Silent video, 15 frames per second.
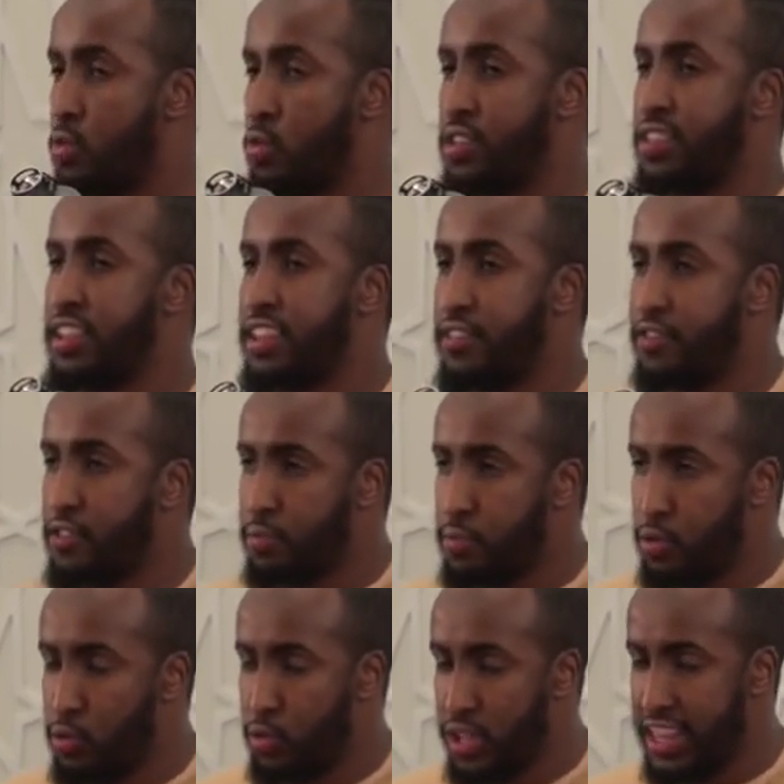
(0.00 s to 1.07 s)
What's the difference
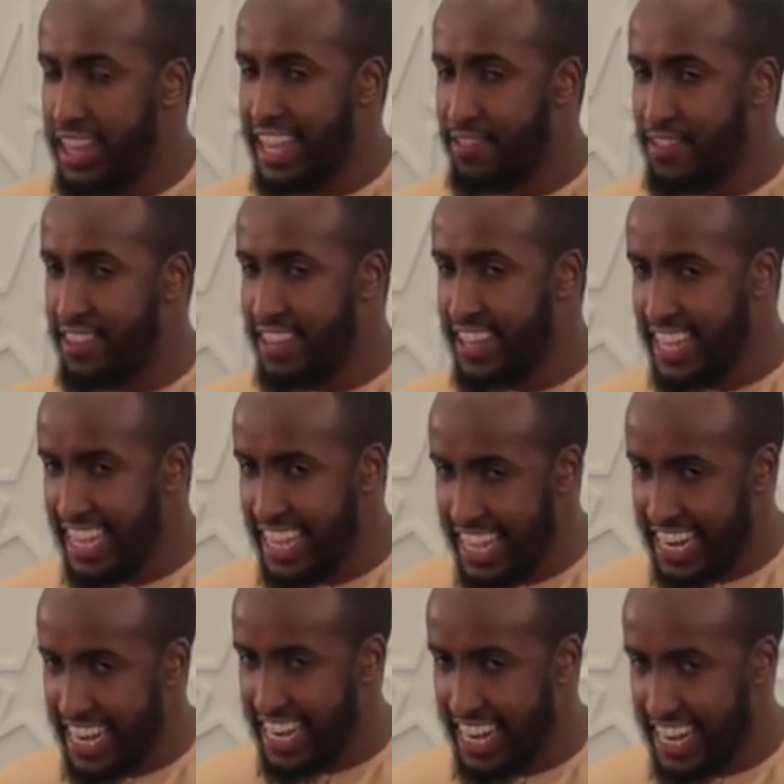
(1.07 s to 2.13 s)
between
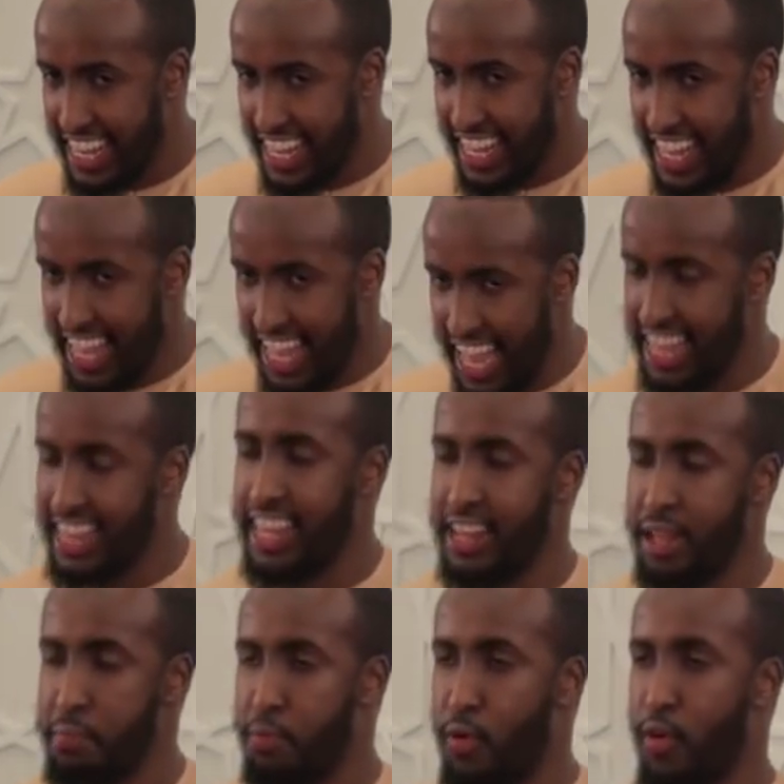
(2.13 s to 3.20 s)
tafsir and
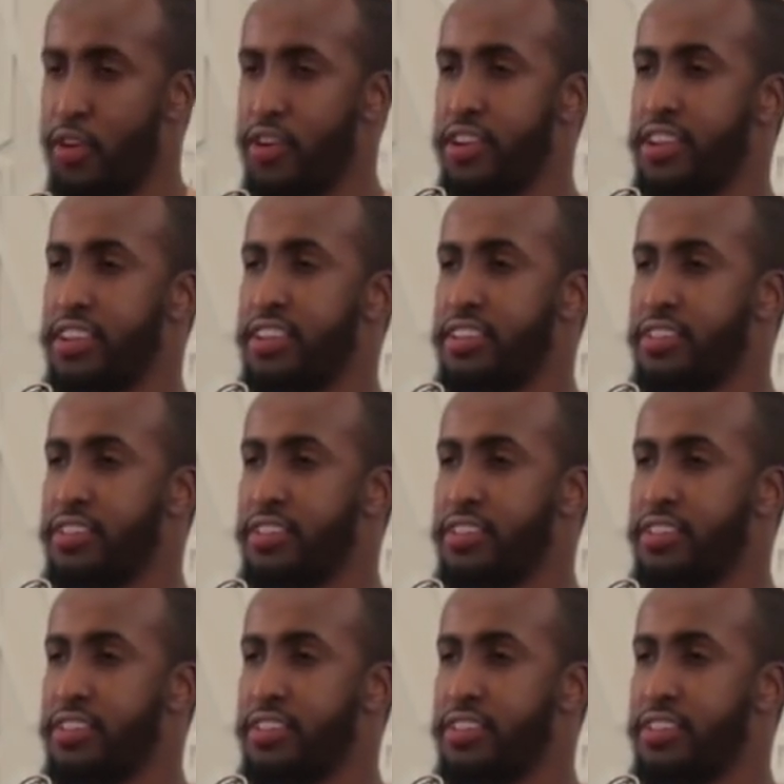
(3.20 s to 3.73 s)
tadabbur?